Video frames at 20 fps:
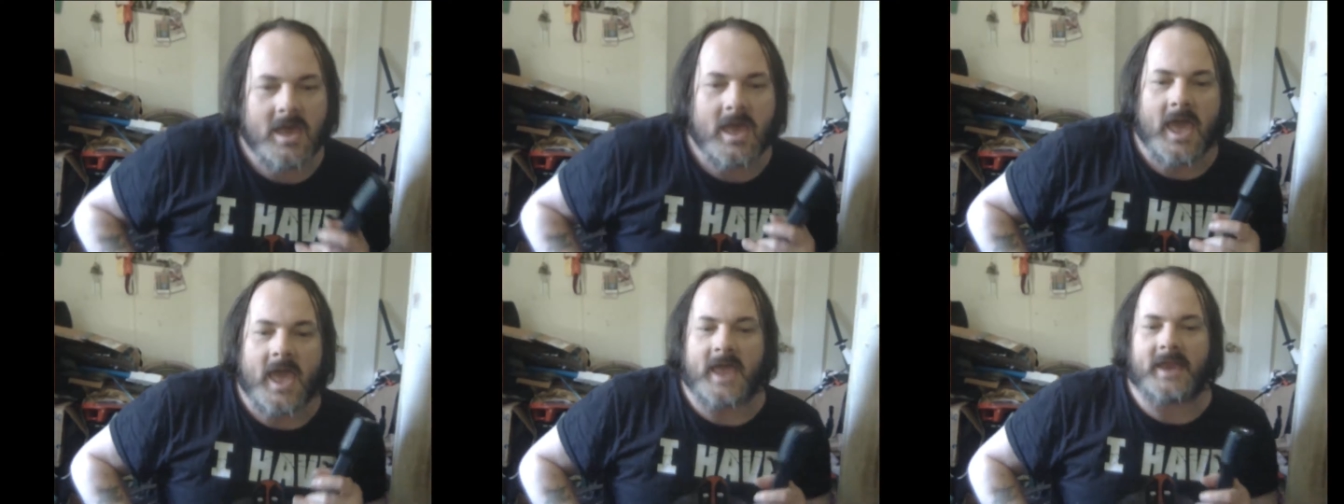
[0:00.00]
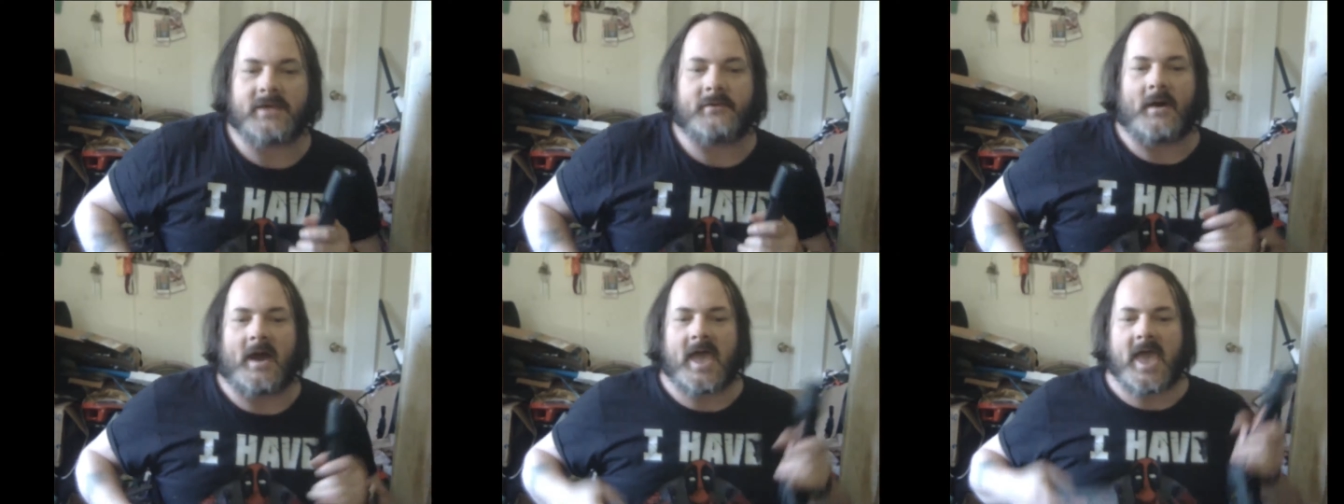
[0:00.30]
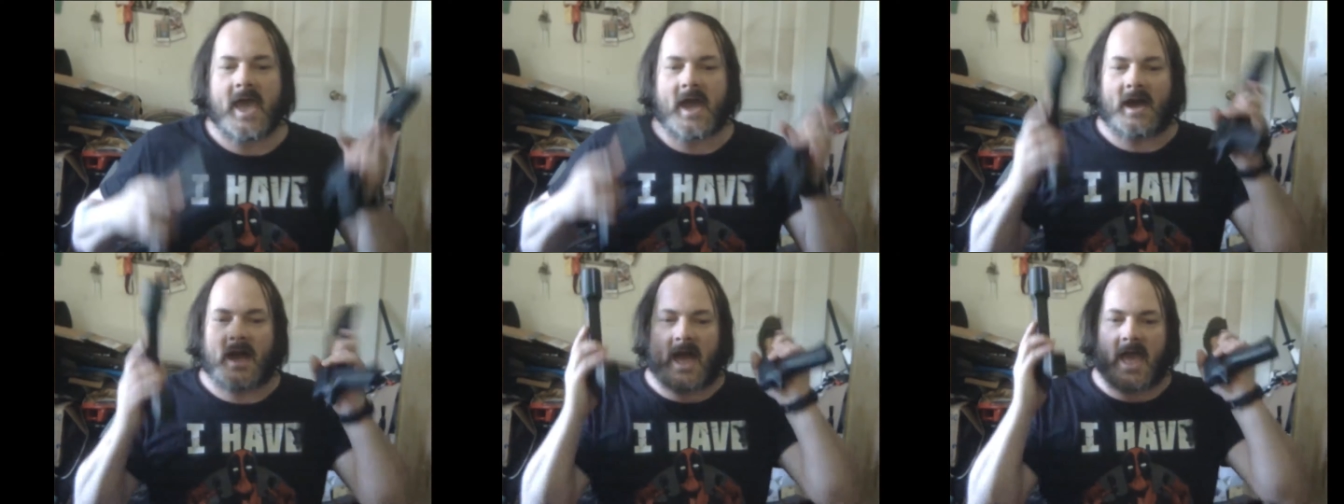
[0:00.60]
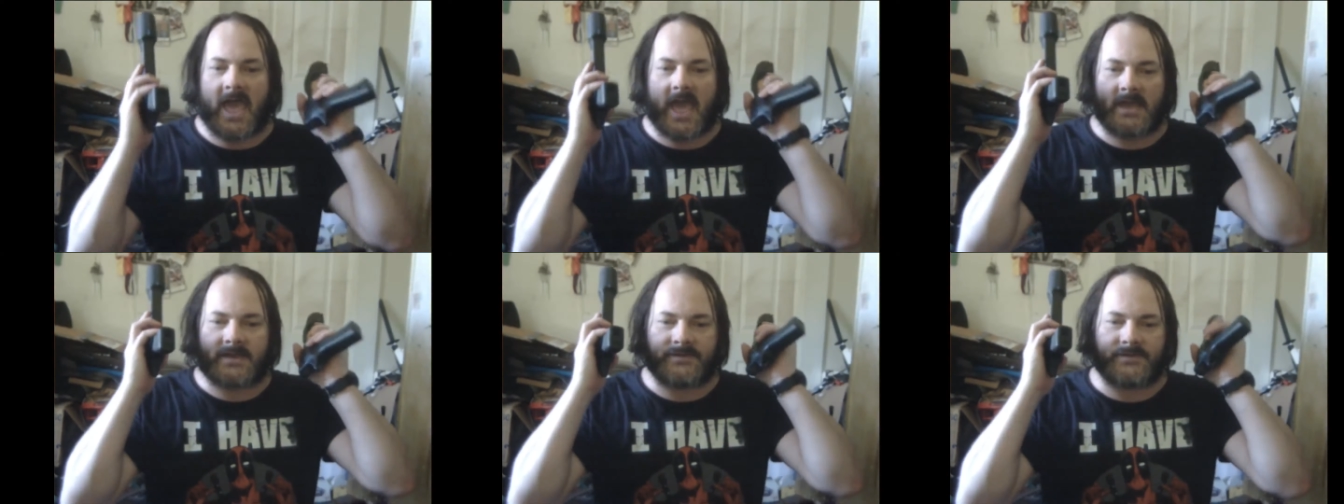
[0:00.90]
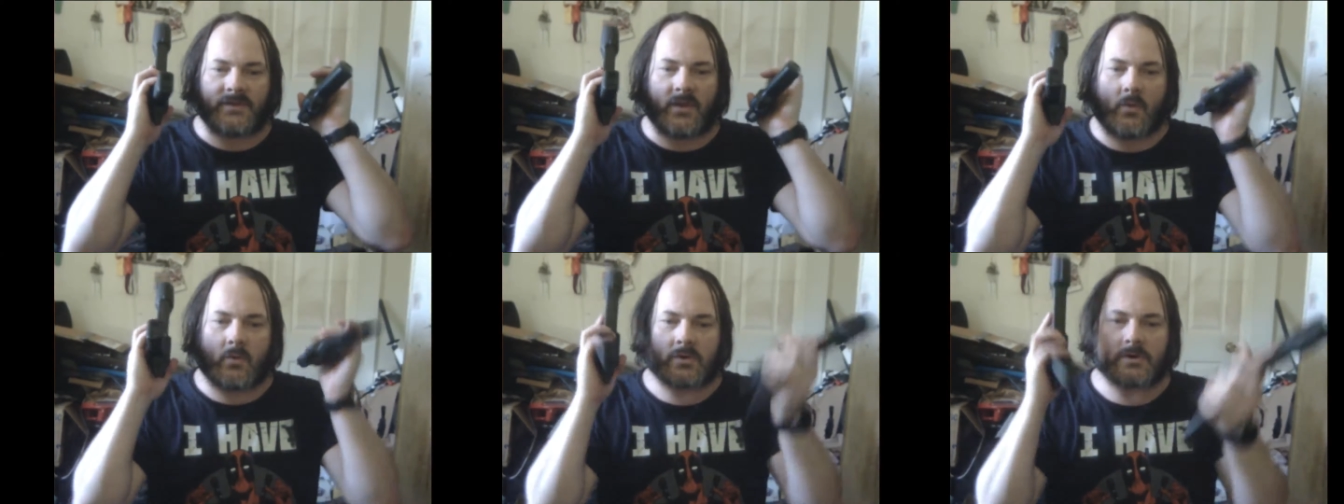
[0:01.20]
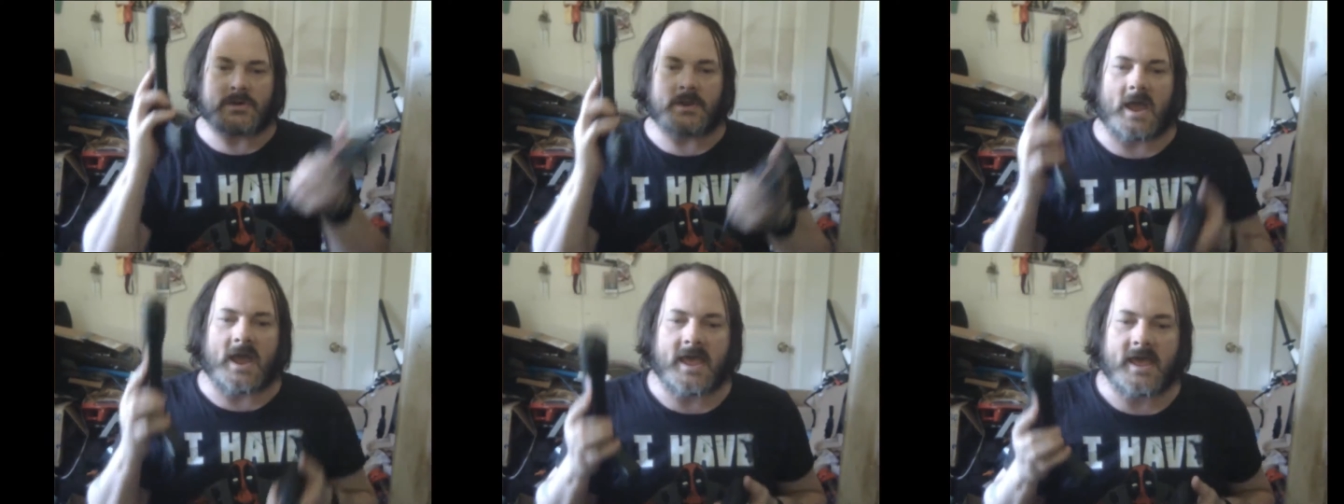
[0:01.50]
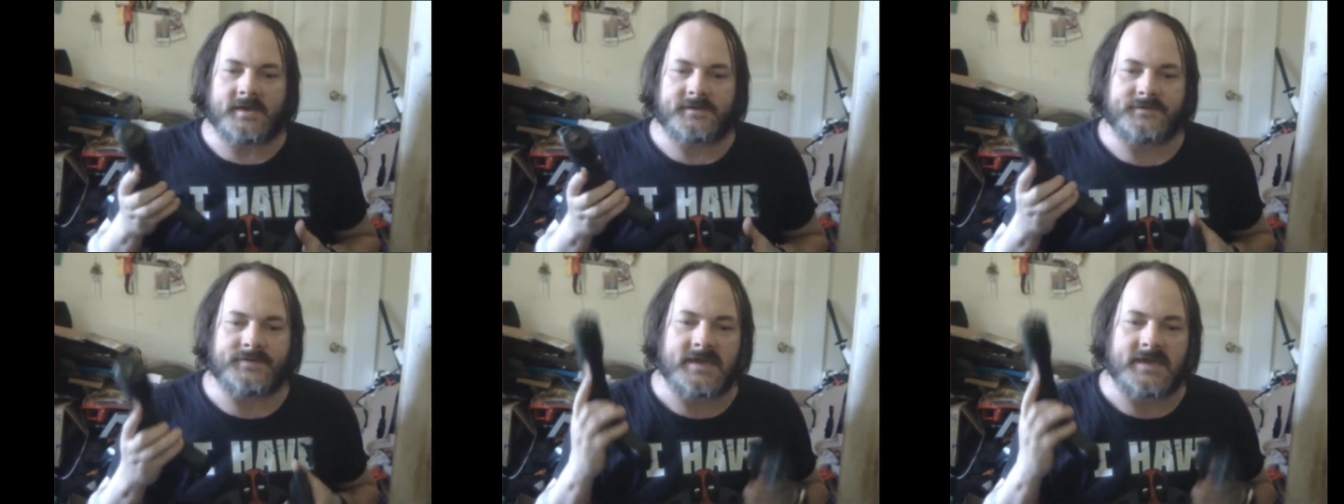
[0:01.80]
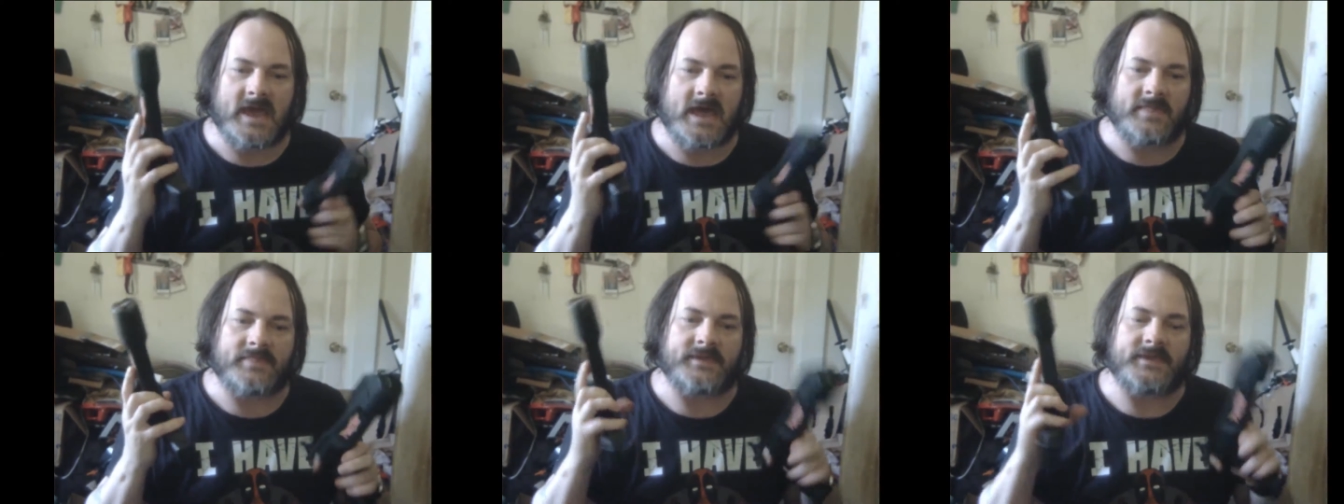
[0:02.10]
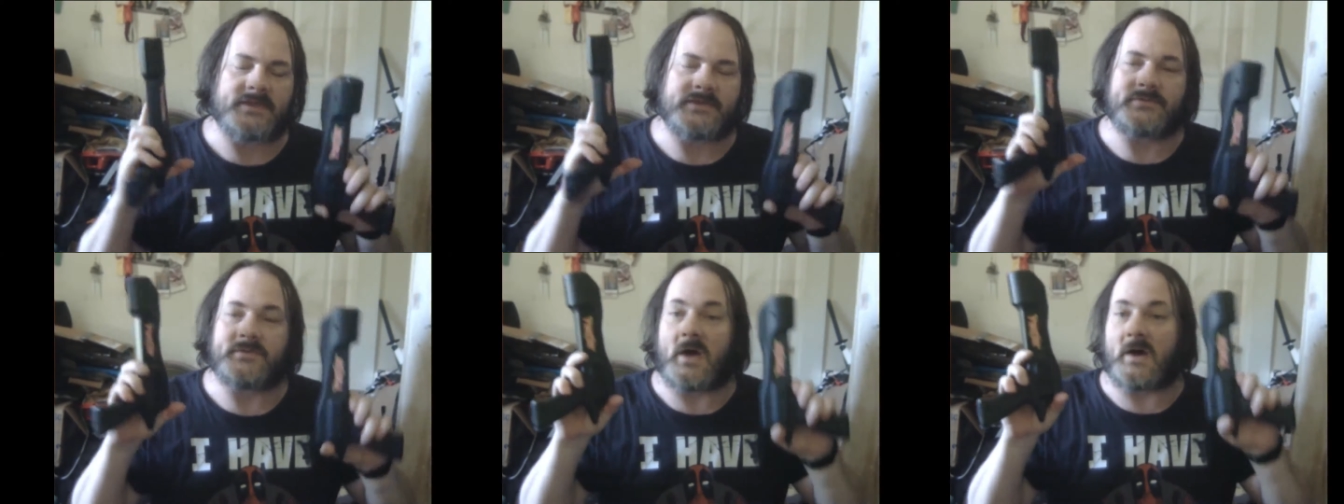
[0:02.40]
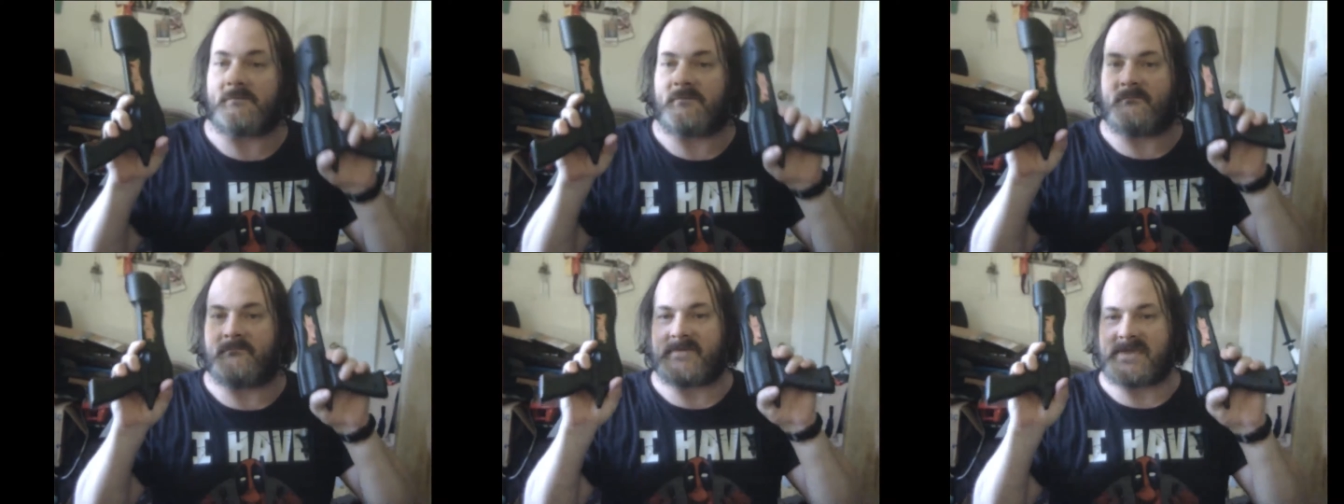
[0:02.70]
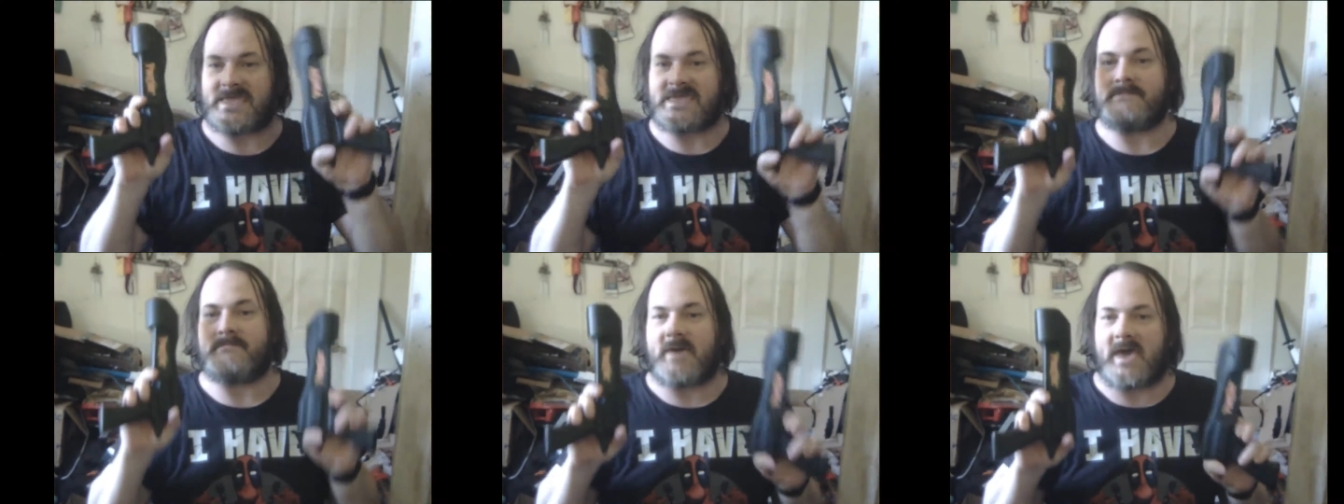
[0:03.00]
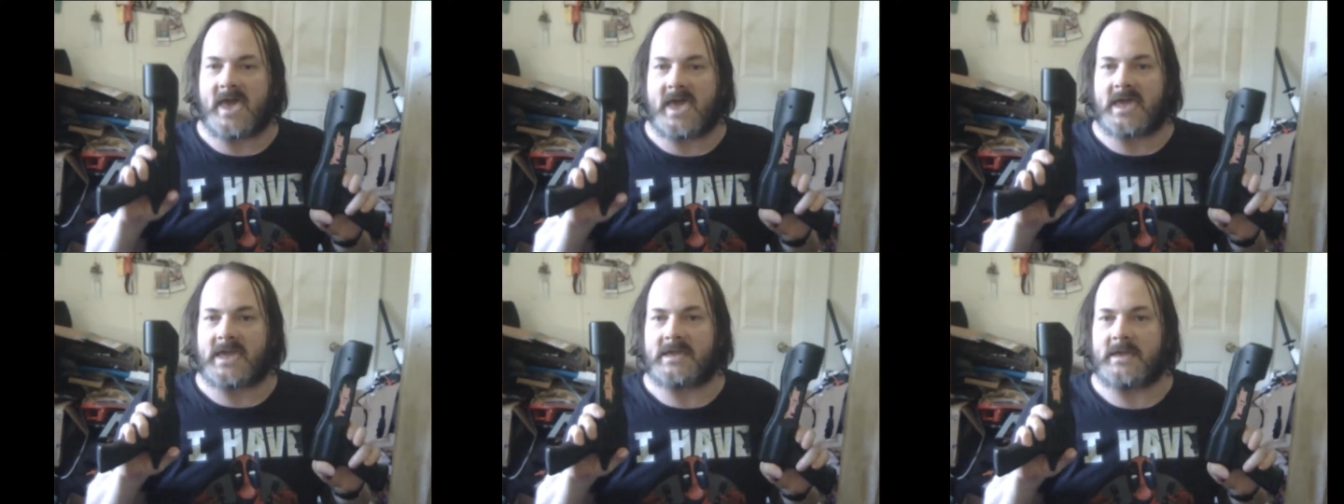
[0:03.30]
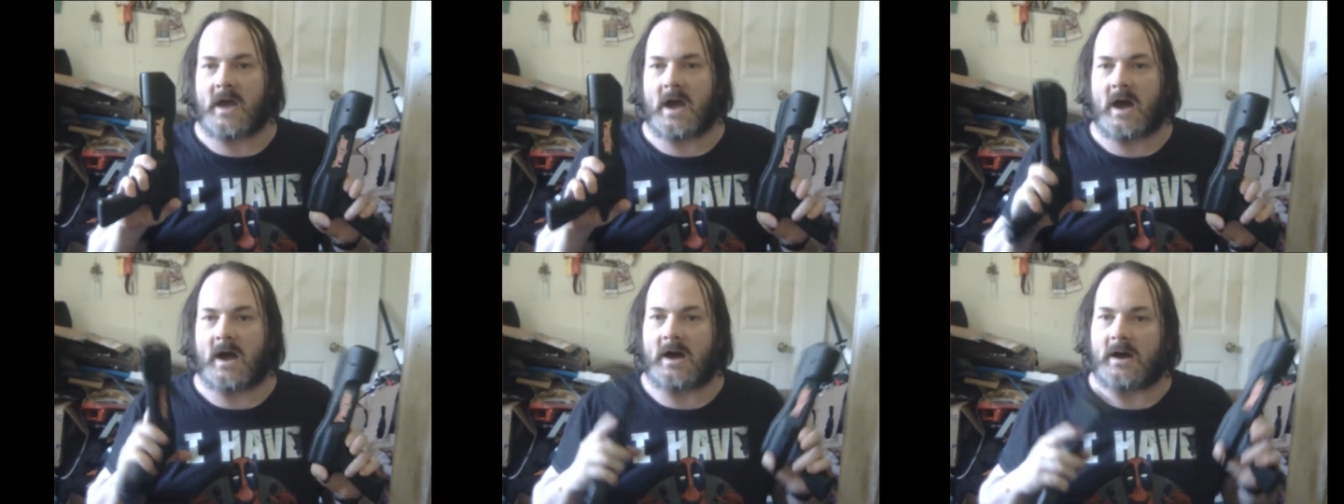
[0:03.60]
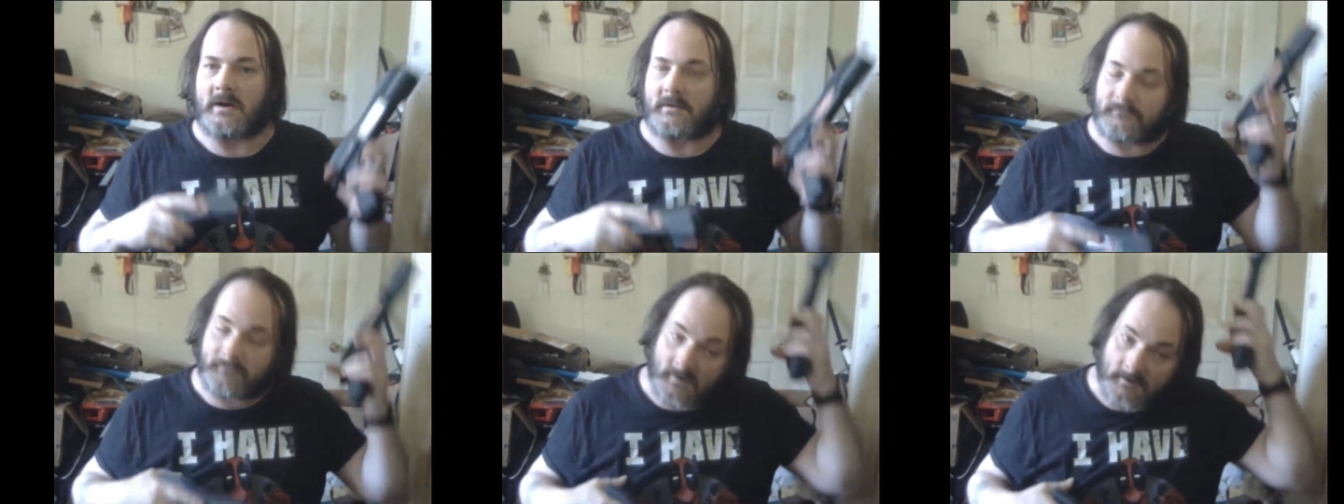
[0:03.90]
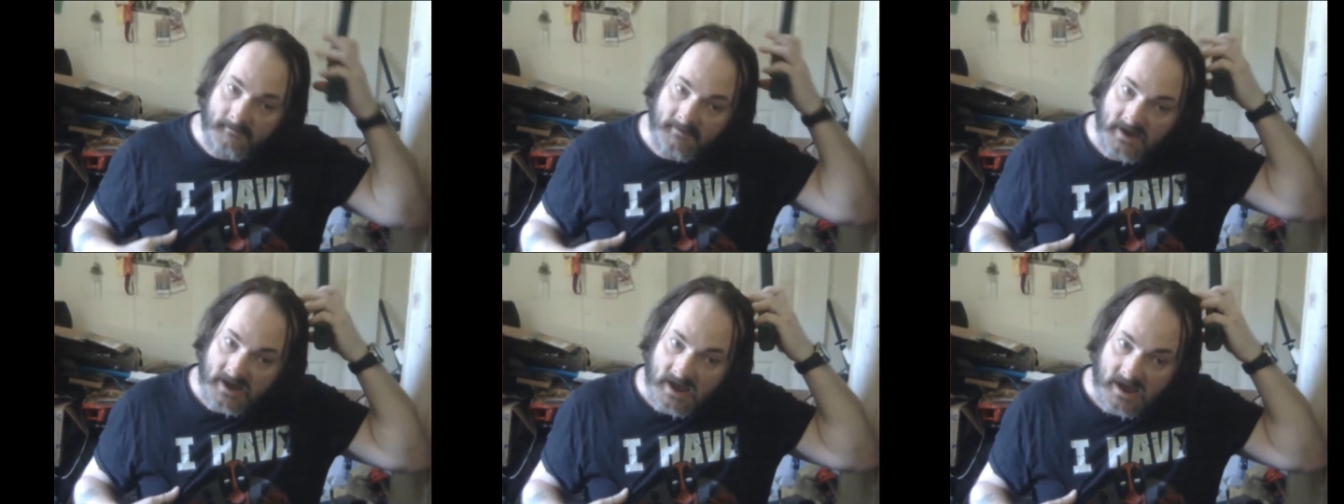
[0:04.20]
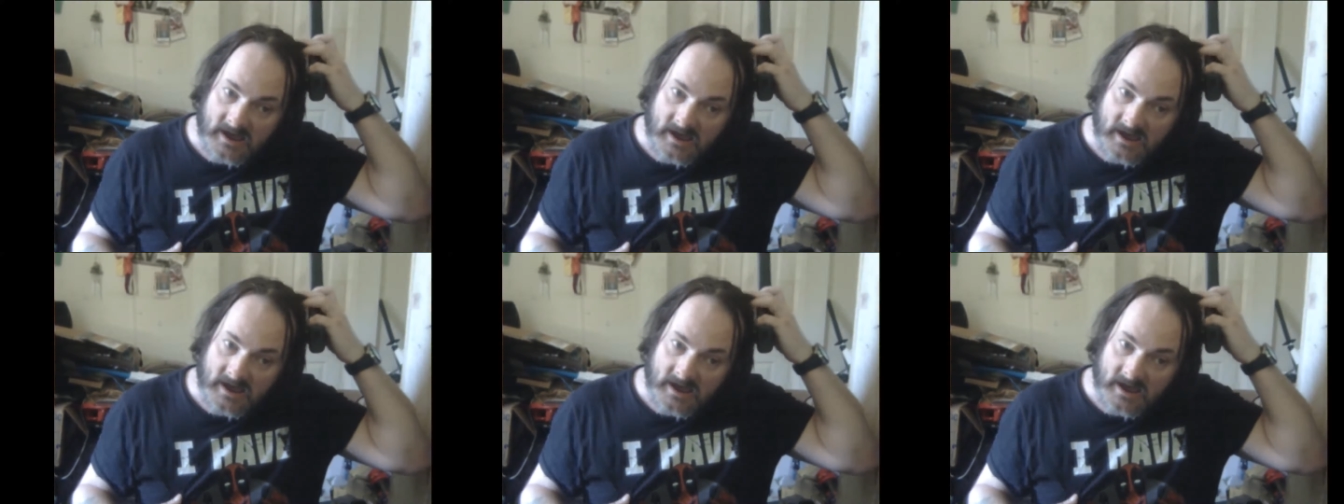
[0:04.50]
Anyway, yeah, I actually got these off of eBay from